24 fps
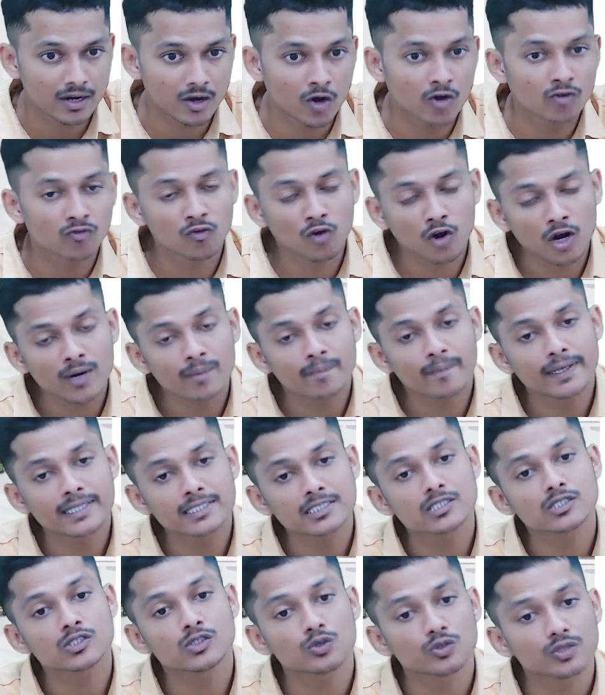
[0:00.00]
On what
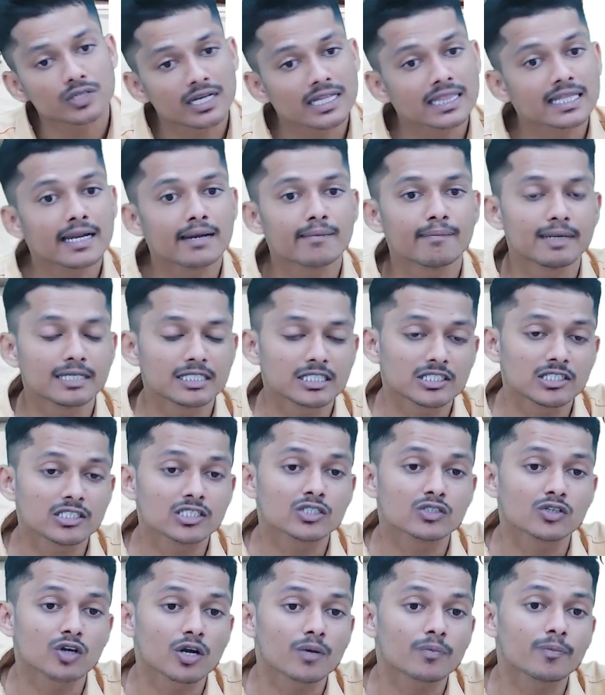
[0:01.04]
basis you tell that machine is
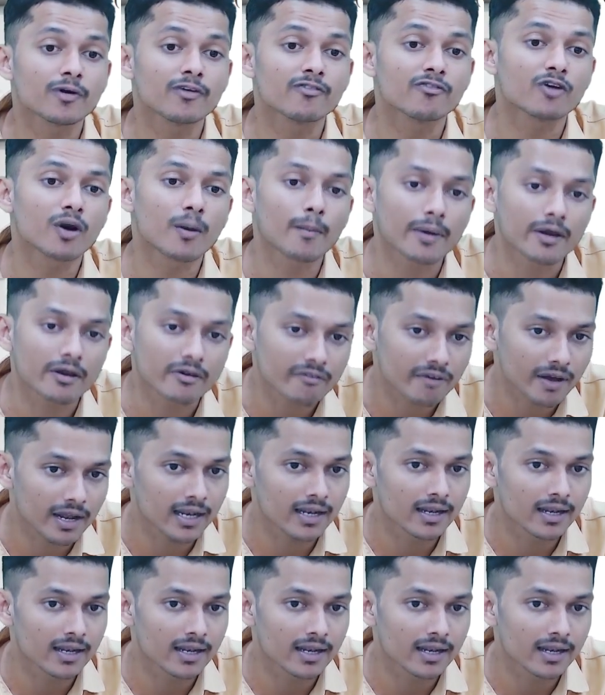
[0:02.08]
not performing well?